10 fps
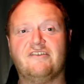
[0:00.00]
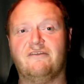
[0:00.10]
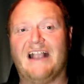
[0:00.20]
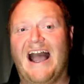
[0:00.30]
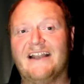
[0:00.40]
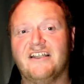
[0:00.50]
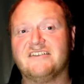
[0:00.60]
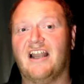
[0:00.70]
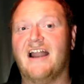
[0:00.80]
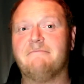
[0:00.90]
So a guy that
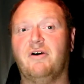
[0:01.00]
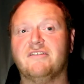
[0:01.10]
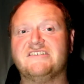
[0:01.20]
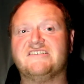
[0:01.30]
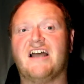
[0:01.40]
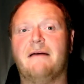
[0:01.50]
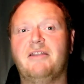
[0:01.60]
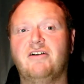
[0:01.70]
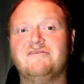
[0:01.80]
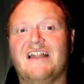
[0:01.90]
does a lot of multi-stop
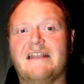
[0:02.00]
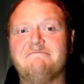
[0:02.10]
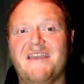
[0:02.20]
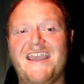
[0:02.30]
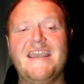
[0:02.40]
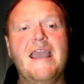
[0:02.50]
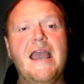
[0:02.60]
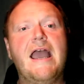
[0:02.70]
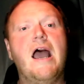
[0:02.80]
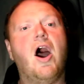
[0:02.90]
loads like me,
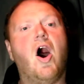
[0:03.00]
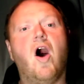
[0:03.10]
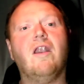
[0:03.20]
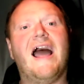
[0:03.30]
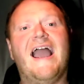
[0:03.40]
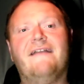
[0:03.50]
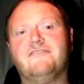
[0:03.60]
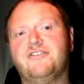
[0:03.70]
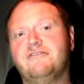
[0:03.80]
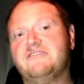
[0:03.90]
all I have
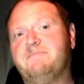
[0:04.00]
to do is